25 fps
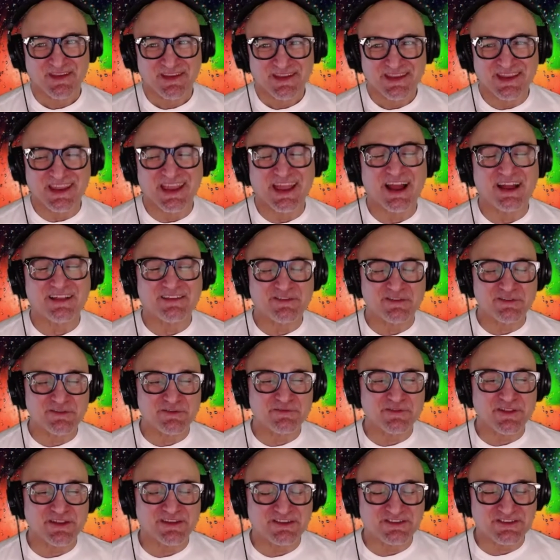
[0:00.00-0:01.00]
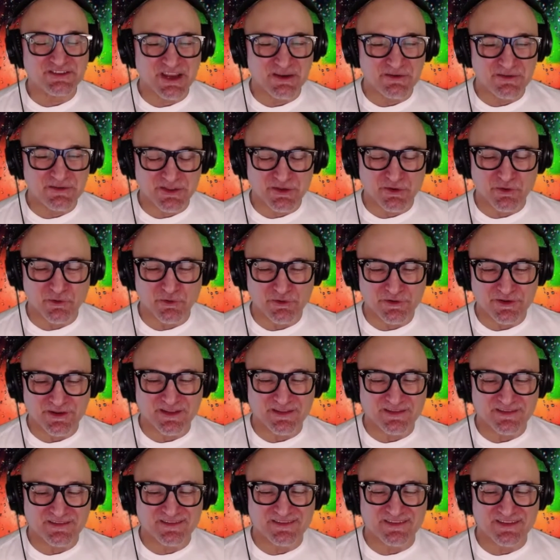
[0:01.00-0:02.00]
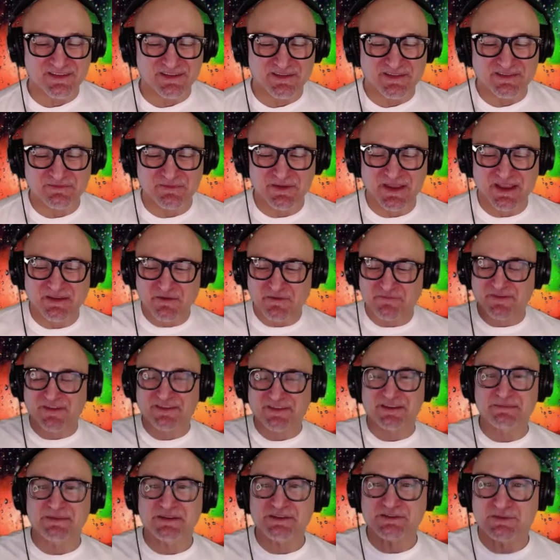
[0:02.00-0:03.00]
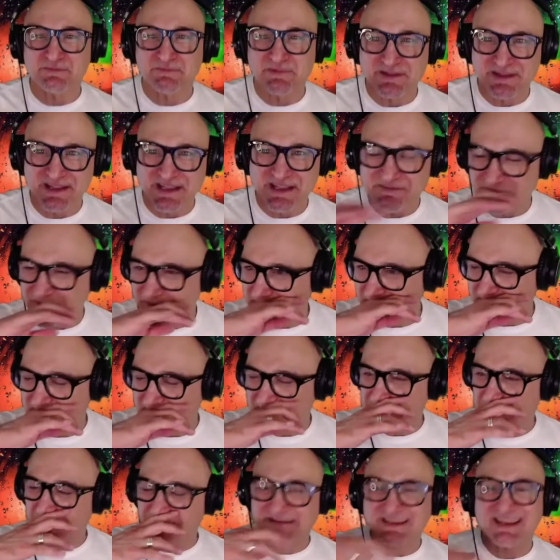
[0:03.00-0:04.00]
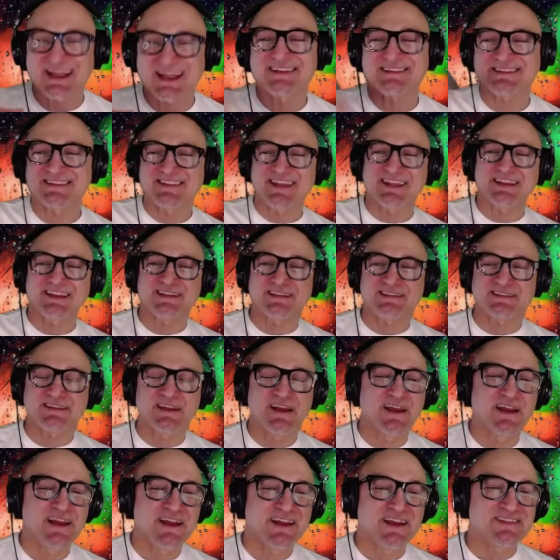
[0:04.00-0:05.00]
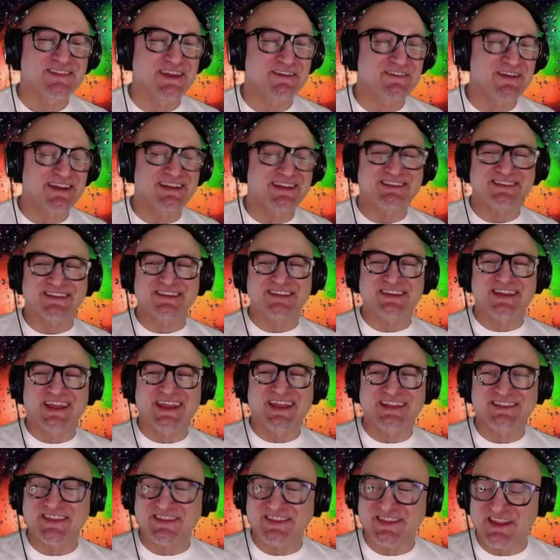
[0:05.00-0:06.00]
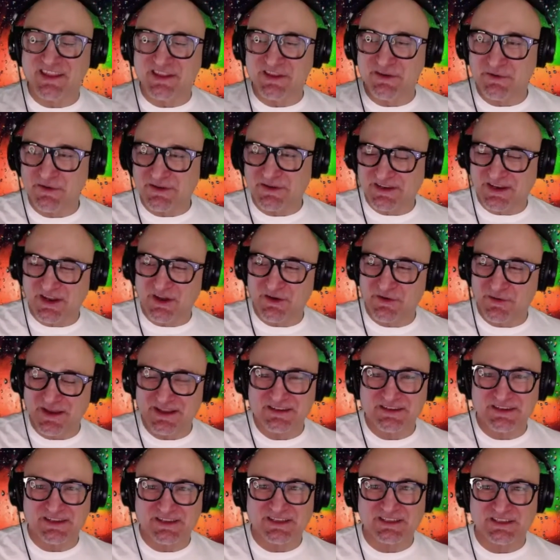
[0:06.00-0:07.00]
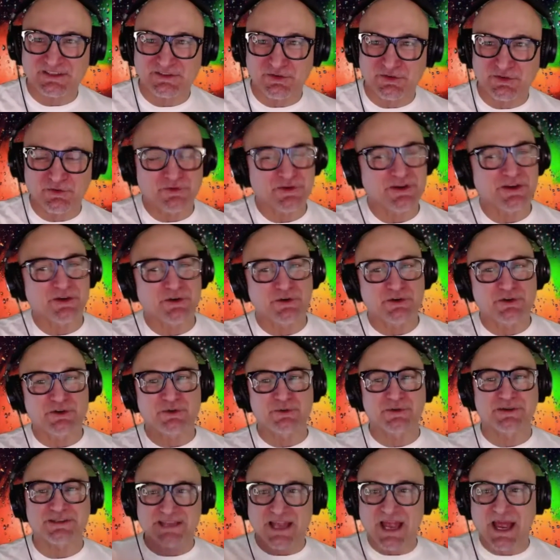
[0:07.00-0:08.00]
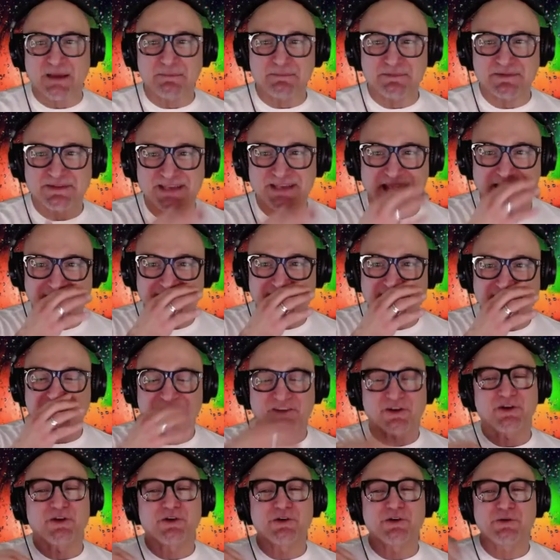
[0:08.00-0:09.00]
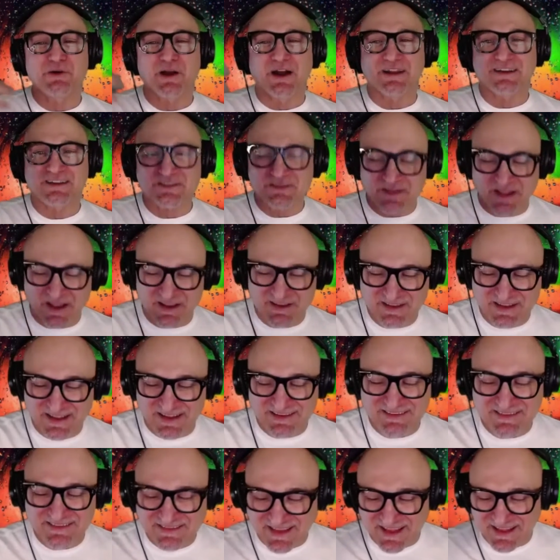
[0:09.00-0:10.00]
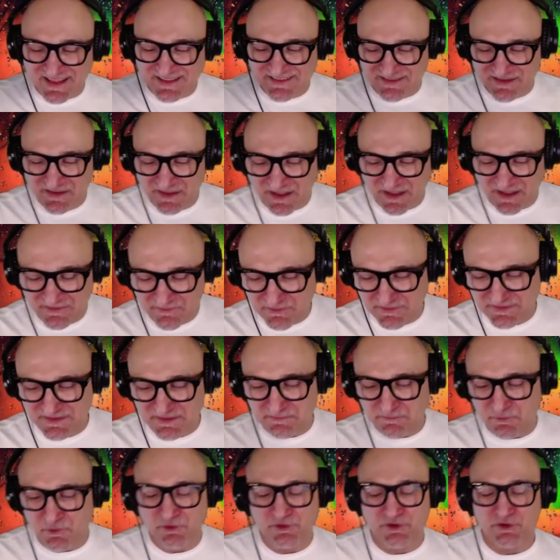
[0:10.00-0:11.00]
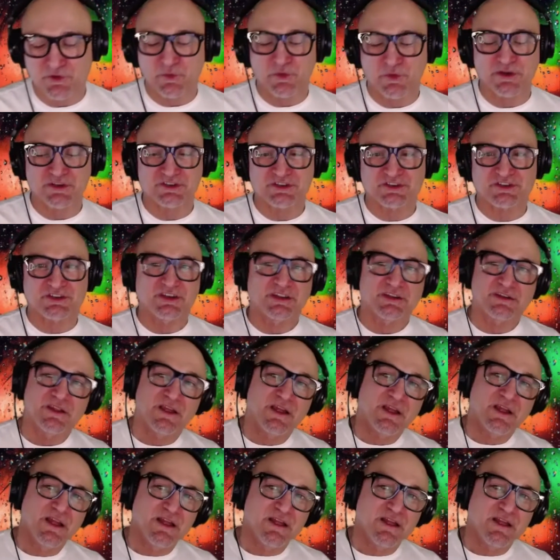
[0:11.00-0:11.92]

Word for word: Yeah, I sort of like share with the audience that we have a fundamental belief on this podcast, and that is, they're either either that you would go into the story or you adapt. And so I just I guess that it's a, it was an important question